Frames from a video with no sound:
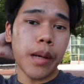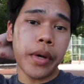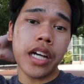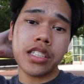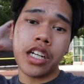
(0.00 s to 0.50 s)
my
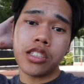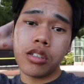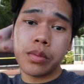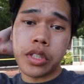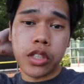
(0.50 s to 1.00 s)
passion has
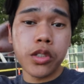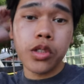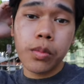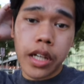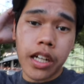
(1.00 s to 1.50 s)
always been
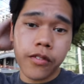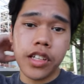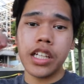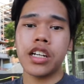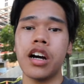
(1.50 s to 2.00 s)
YouTube and I
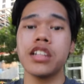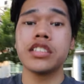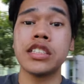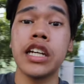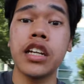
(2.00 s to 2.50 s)
feel like college
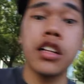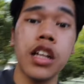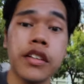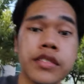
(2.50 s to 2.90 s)
is taking a lot